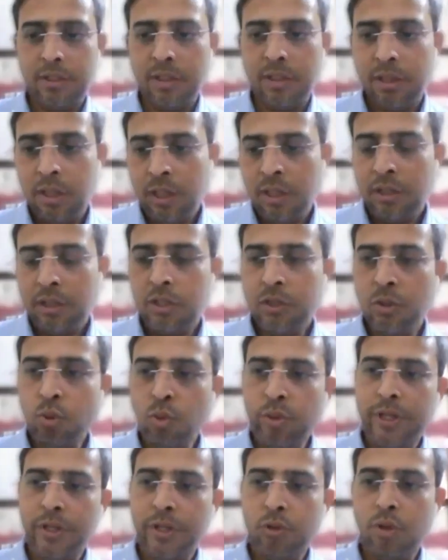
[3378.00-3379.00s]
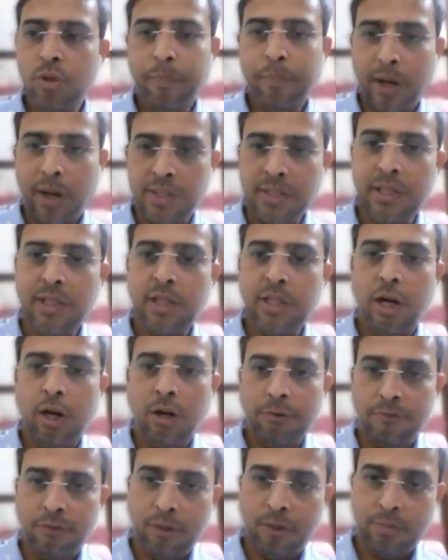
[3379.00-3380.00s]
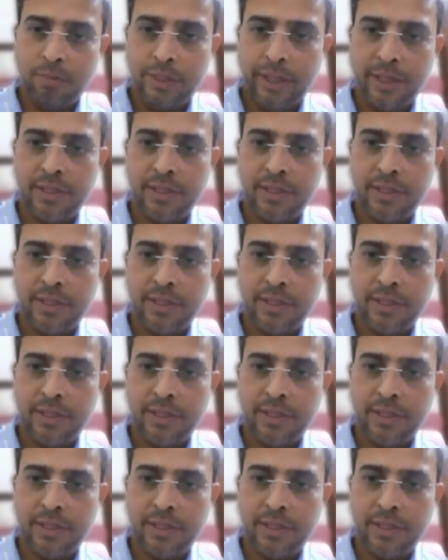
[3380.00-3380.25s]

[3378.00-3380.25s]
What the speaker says: 20 years, the students who are passing